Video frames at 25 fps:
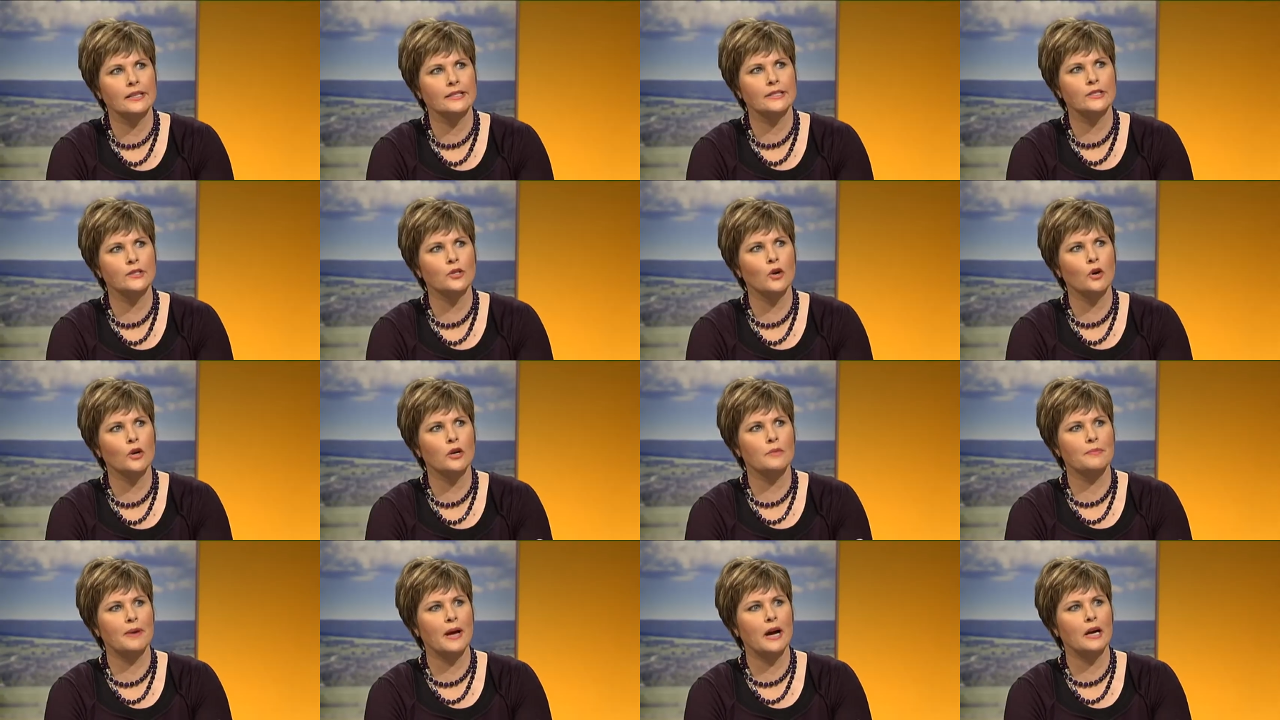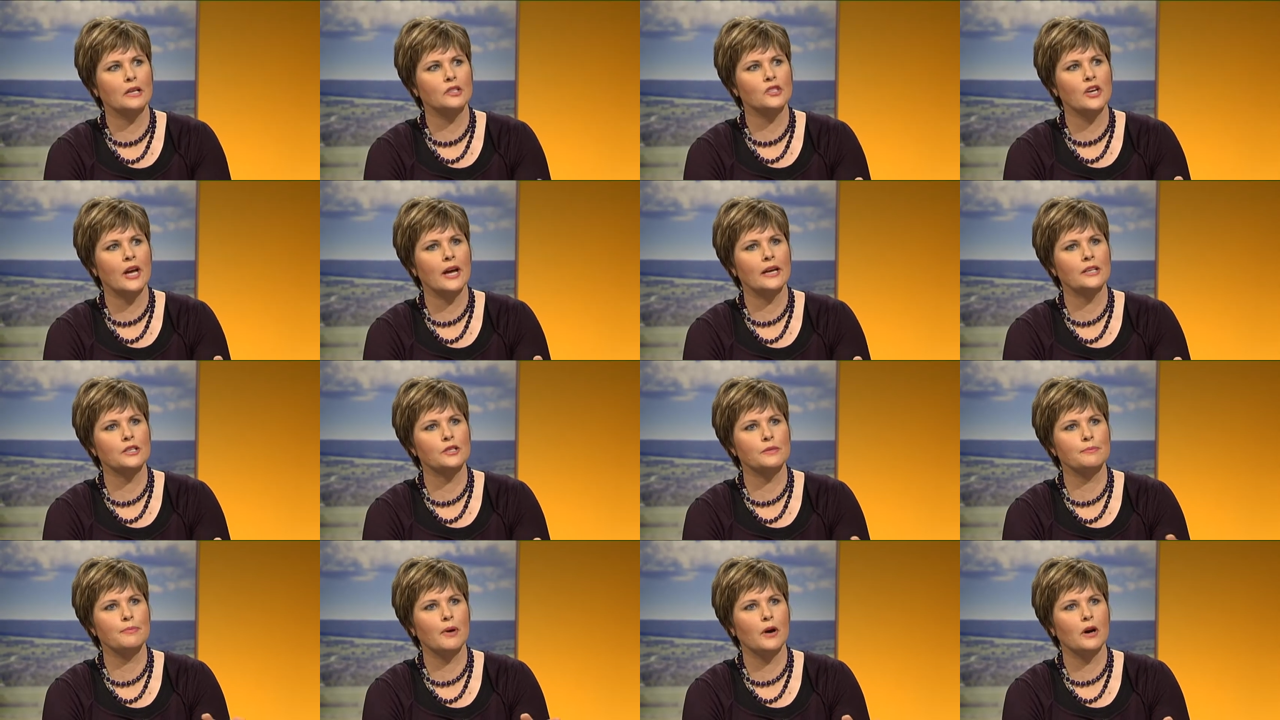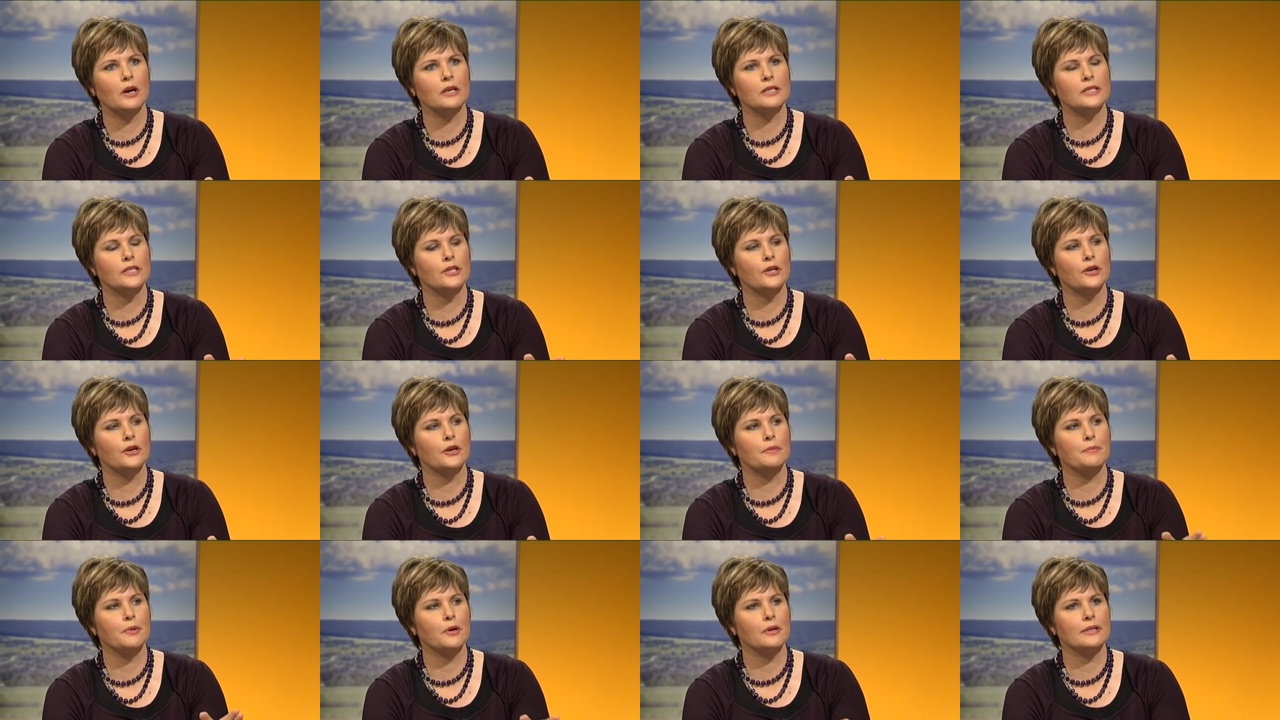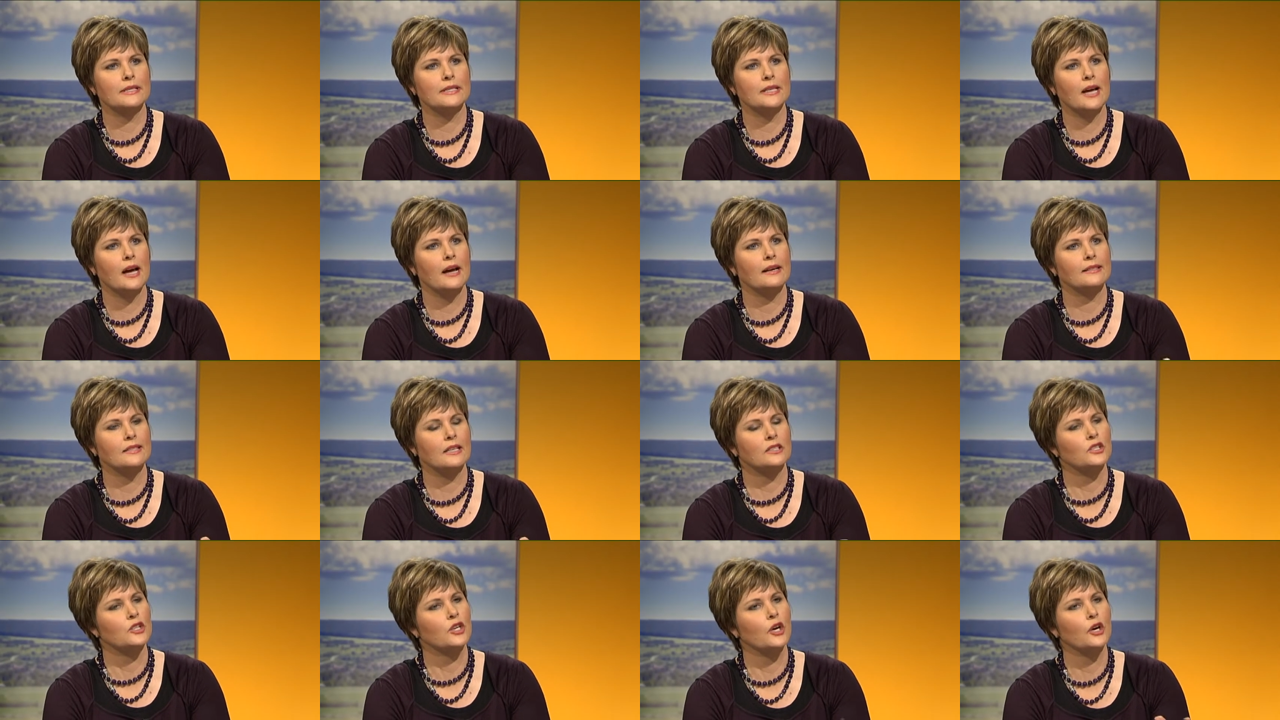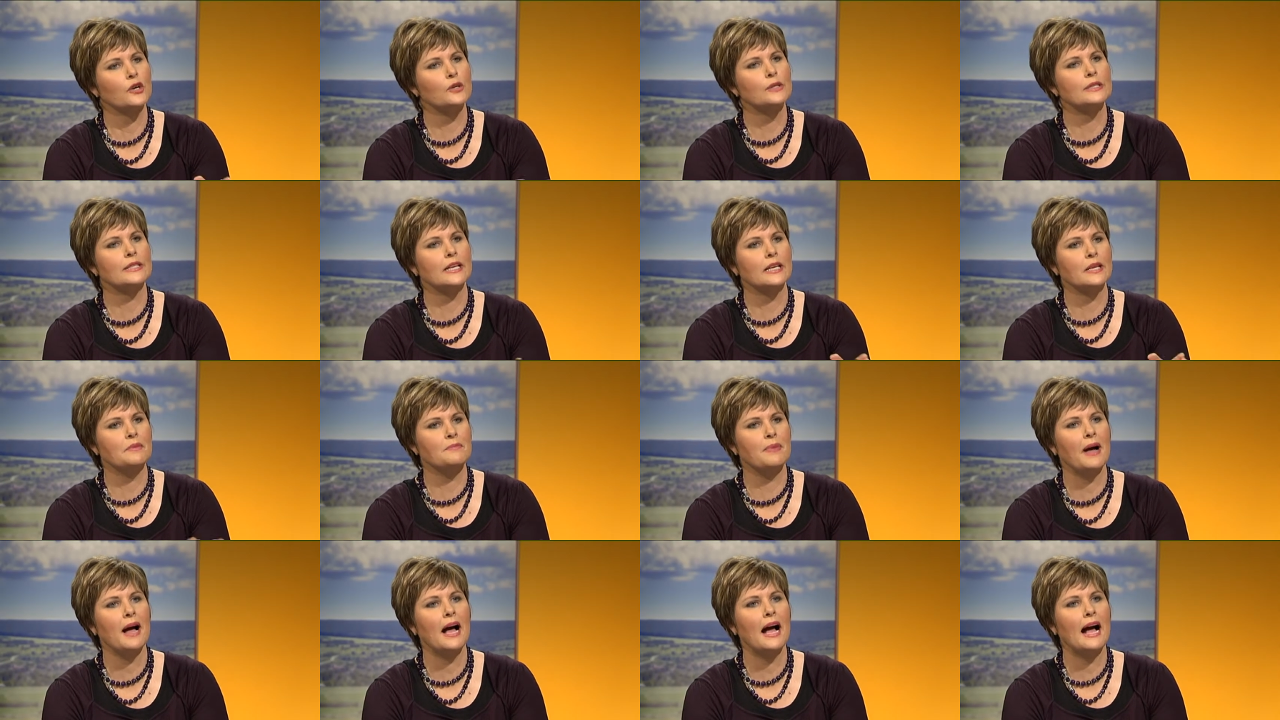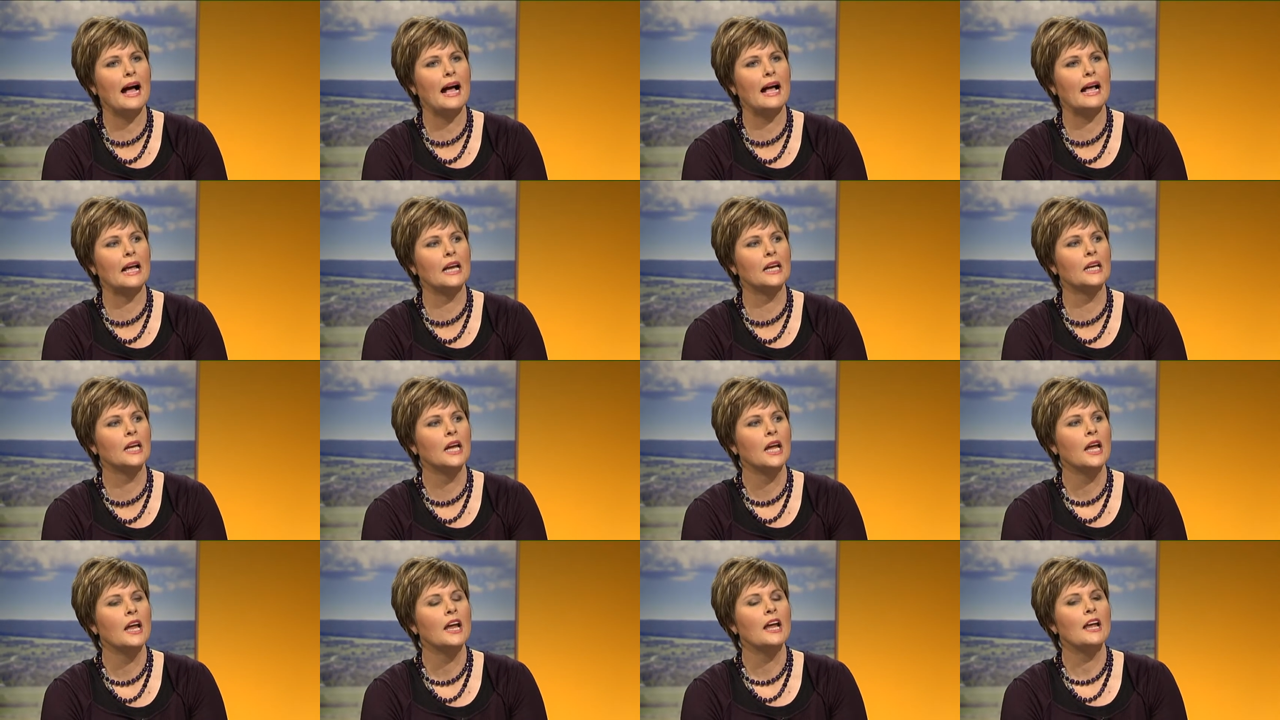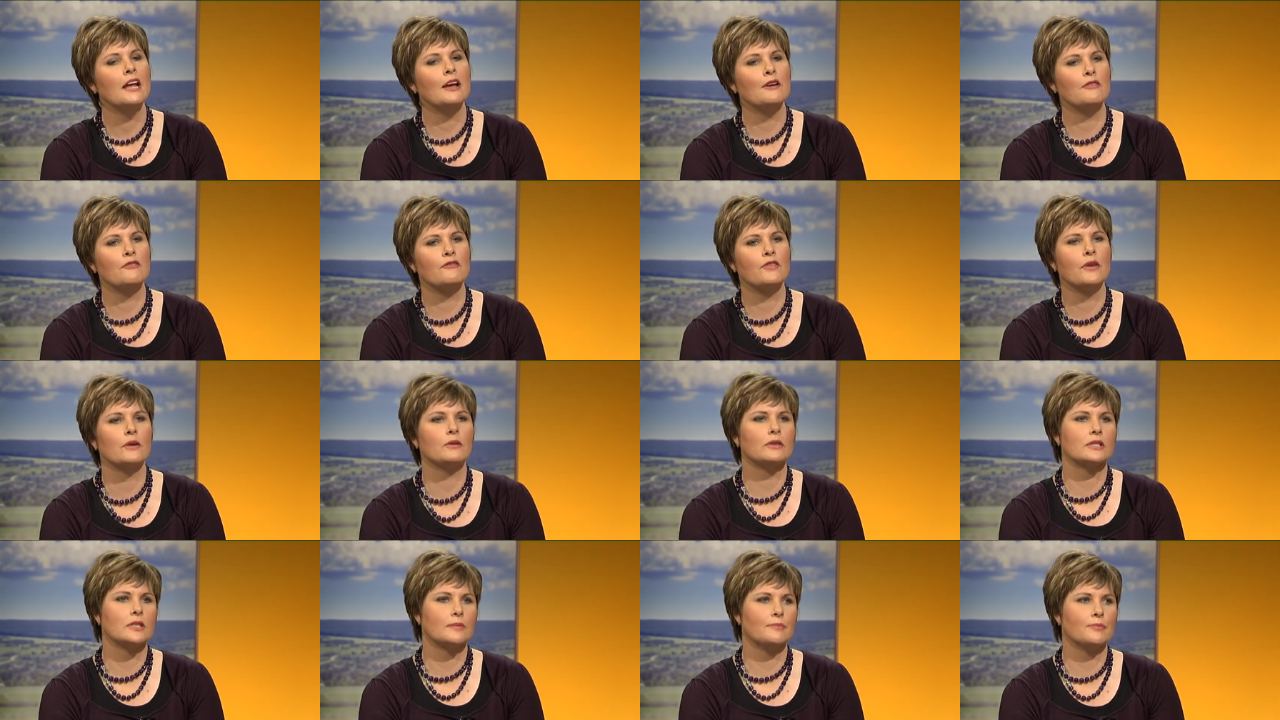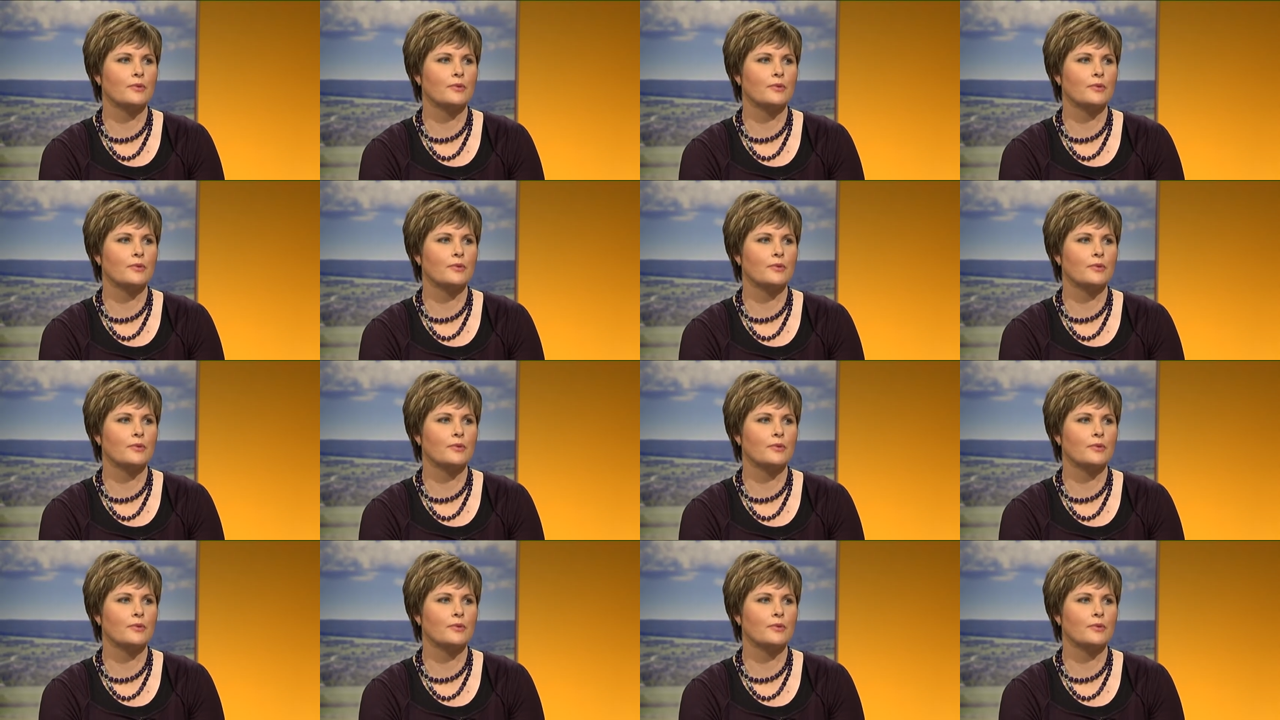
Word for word: it's not about changing biosecurity per se. It's actually who's going to pay if there is a